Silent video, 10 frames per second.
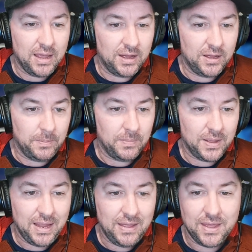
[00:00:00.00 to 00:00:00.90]
Um,
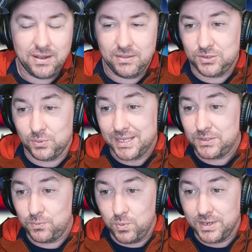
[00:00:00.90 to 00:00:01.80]
and then, so
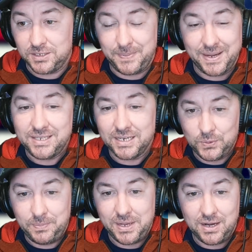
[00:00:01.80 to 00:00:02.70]
that's what
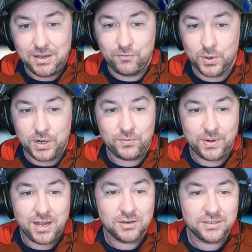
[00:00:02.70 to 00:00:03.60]
SpaceX would be getting
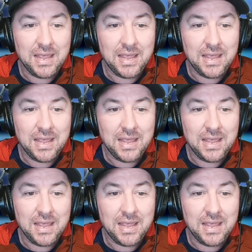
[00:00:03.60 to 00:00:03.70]
43 acres.